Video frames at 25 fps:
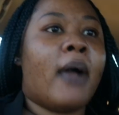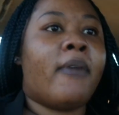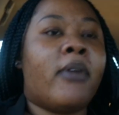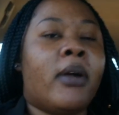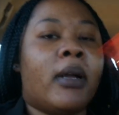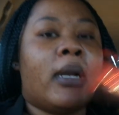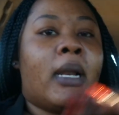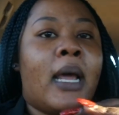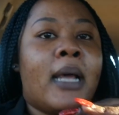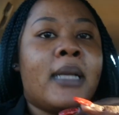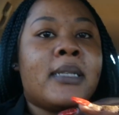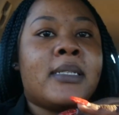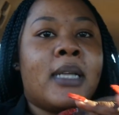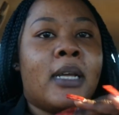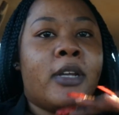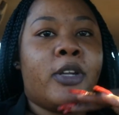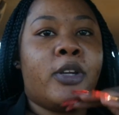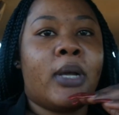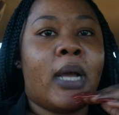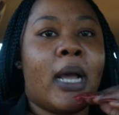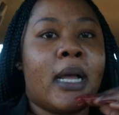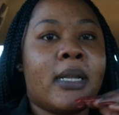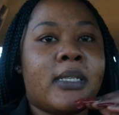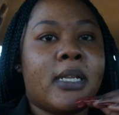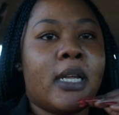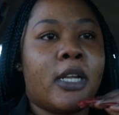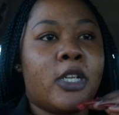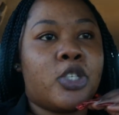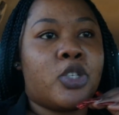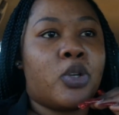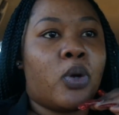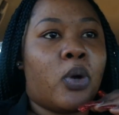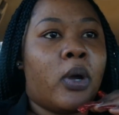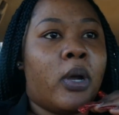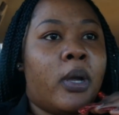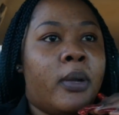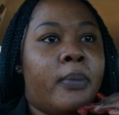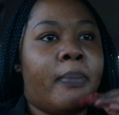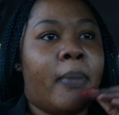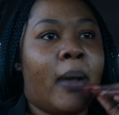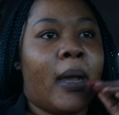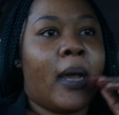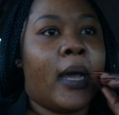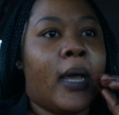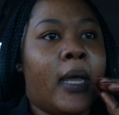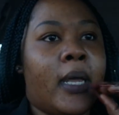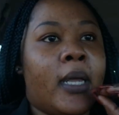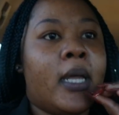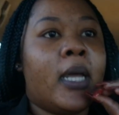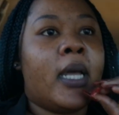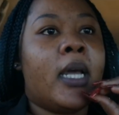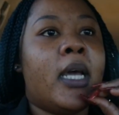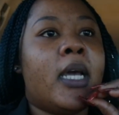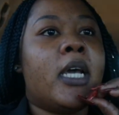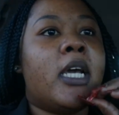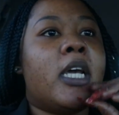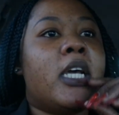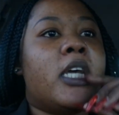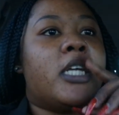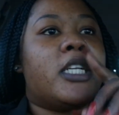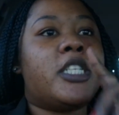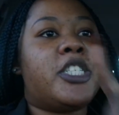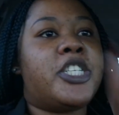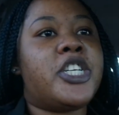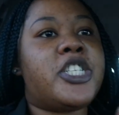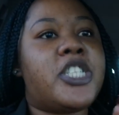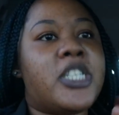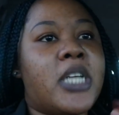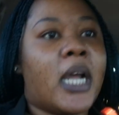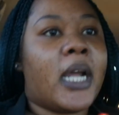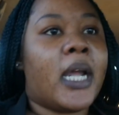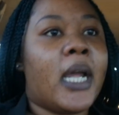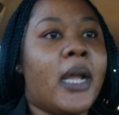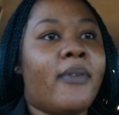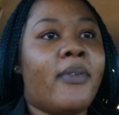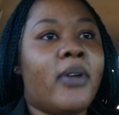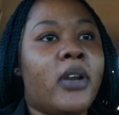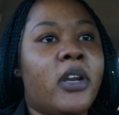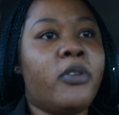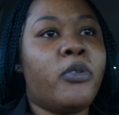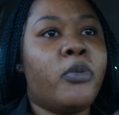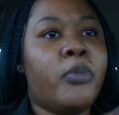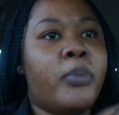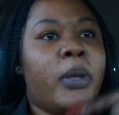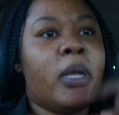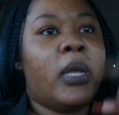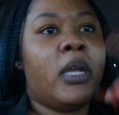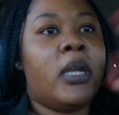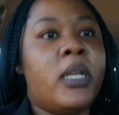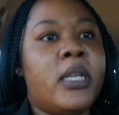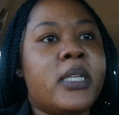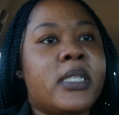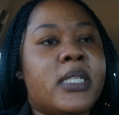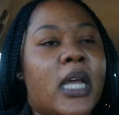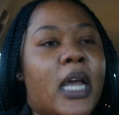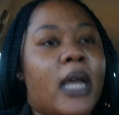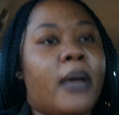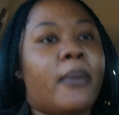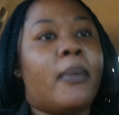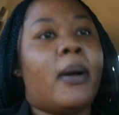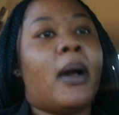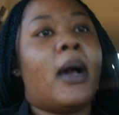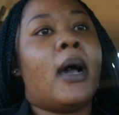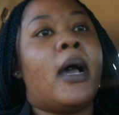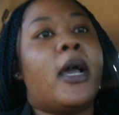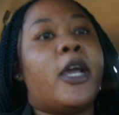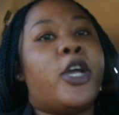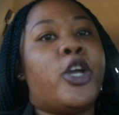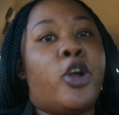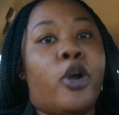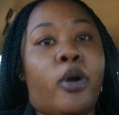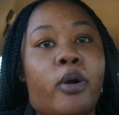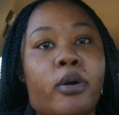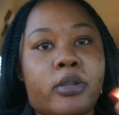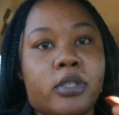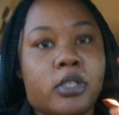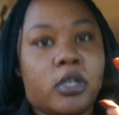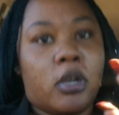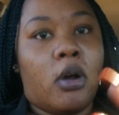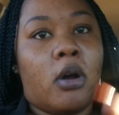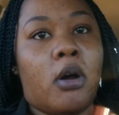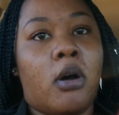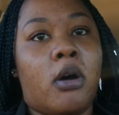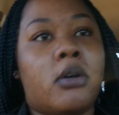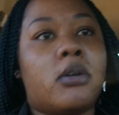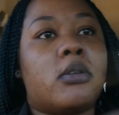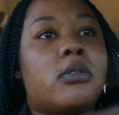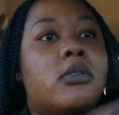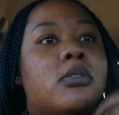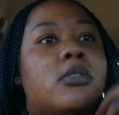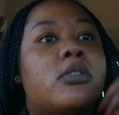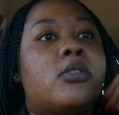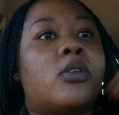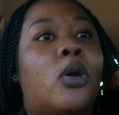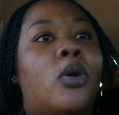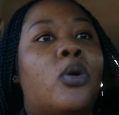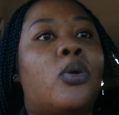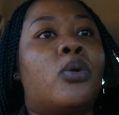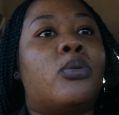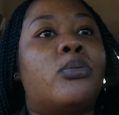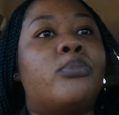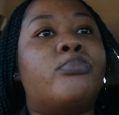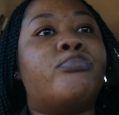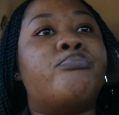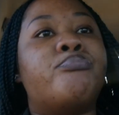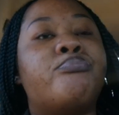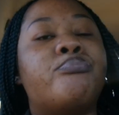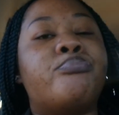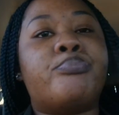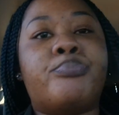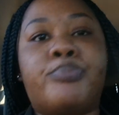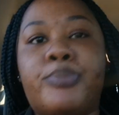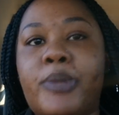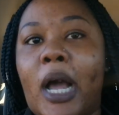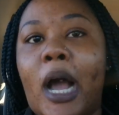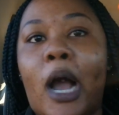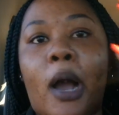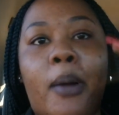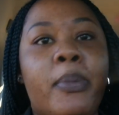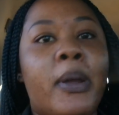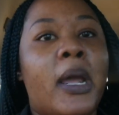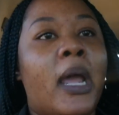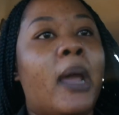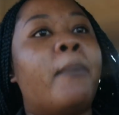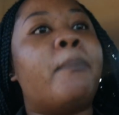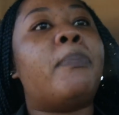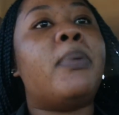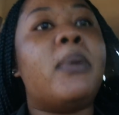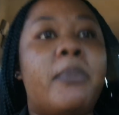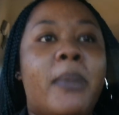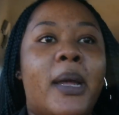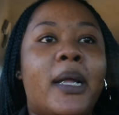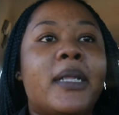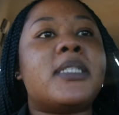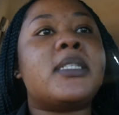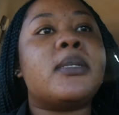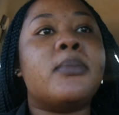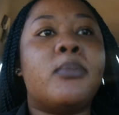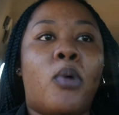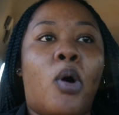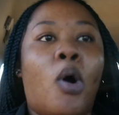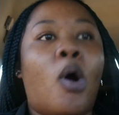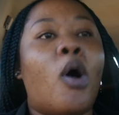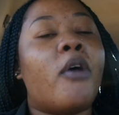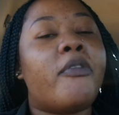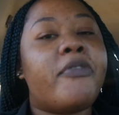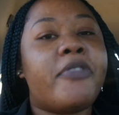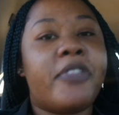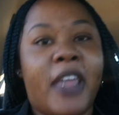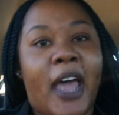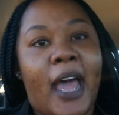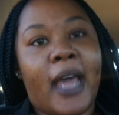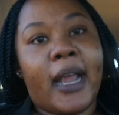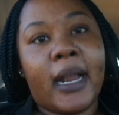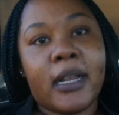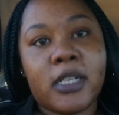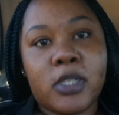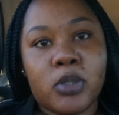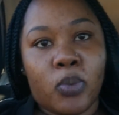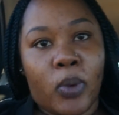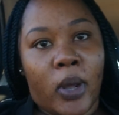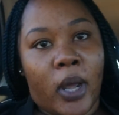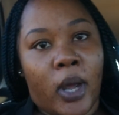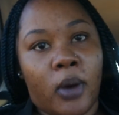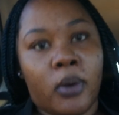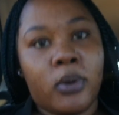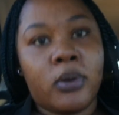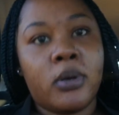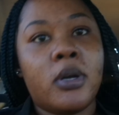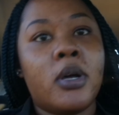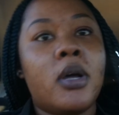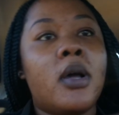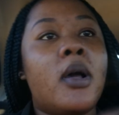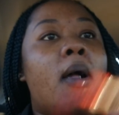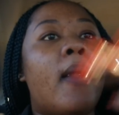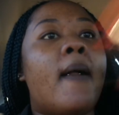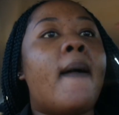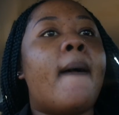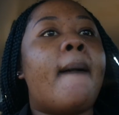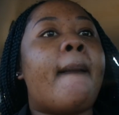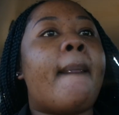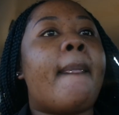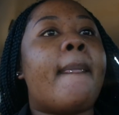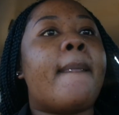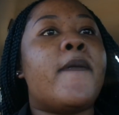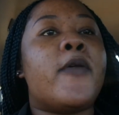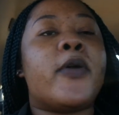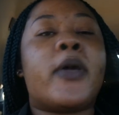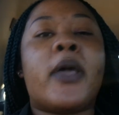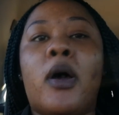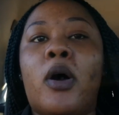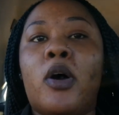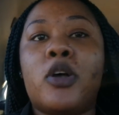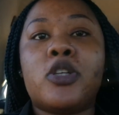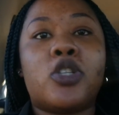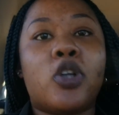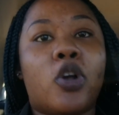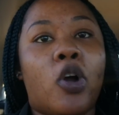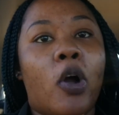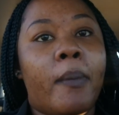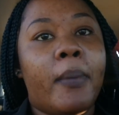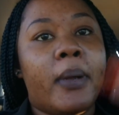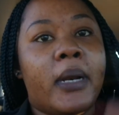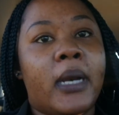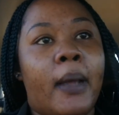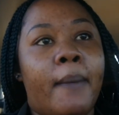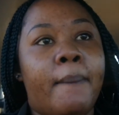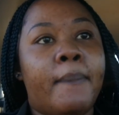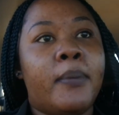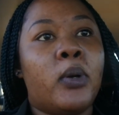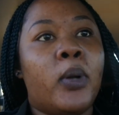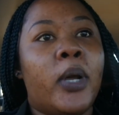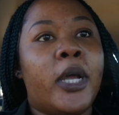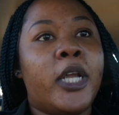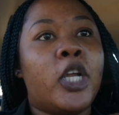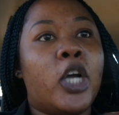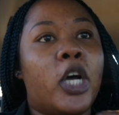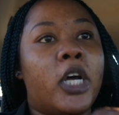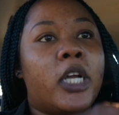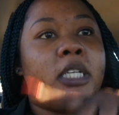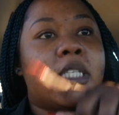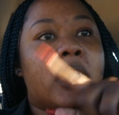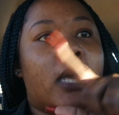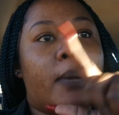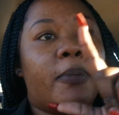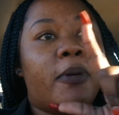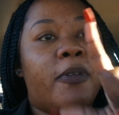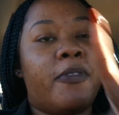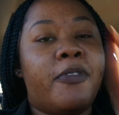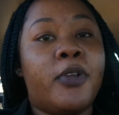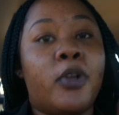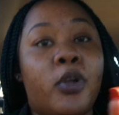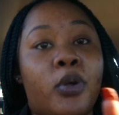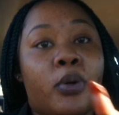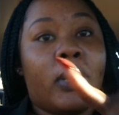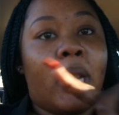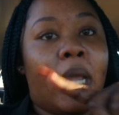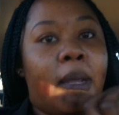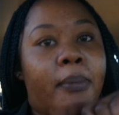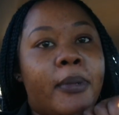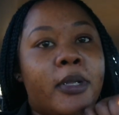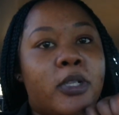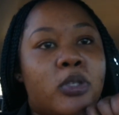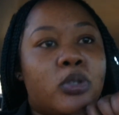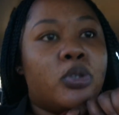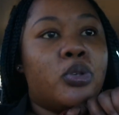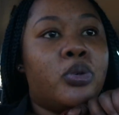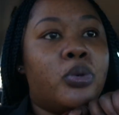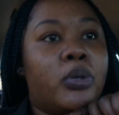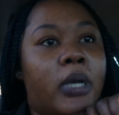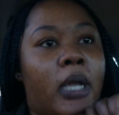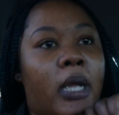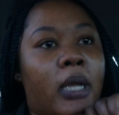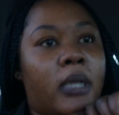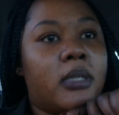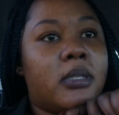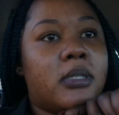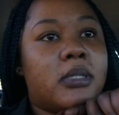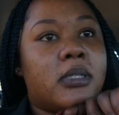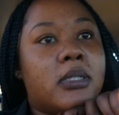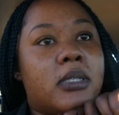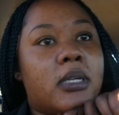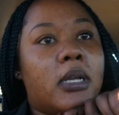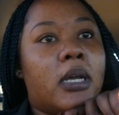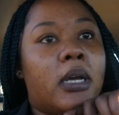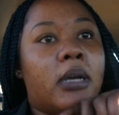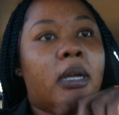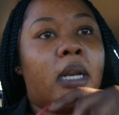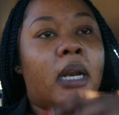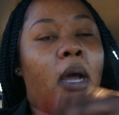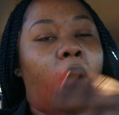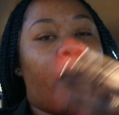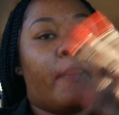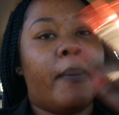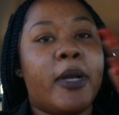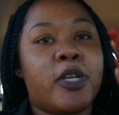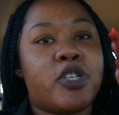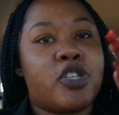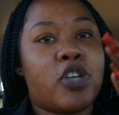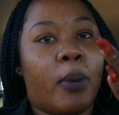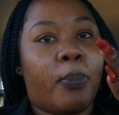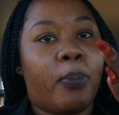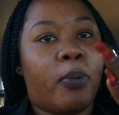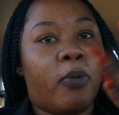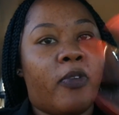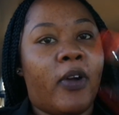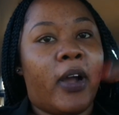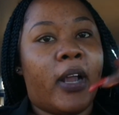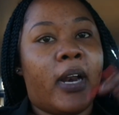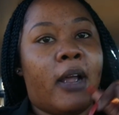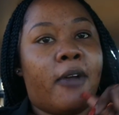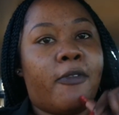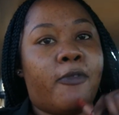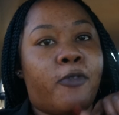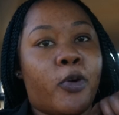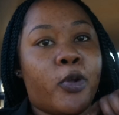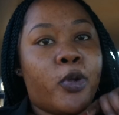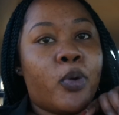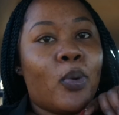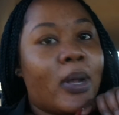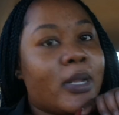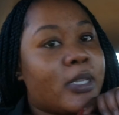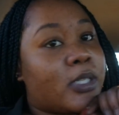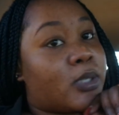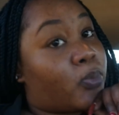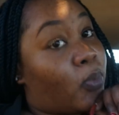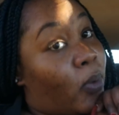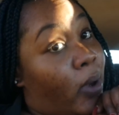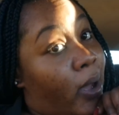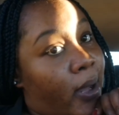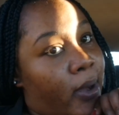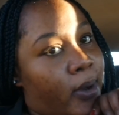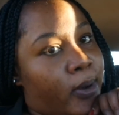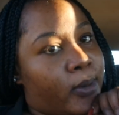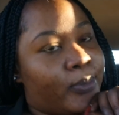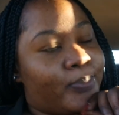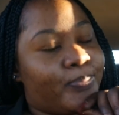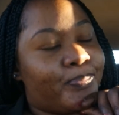realized that you guys enjoy my chit chat, get ready with me's, and my girl talk, so I'll be implementing more of that as well. You can also comment down below any other type of video you'd like me to do next, and I'll make sure I provide that for you as well.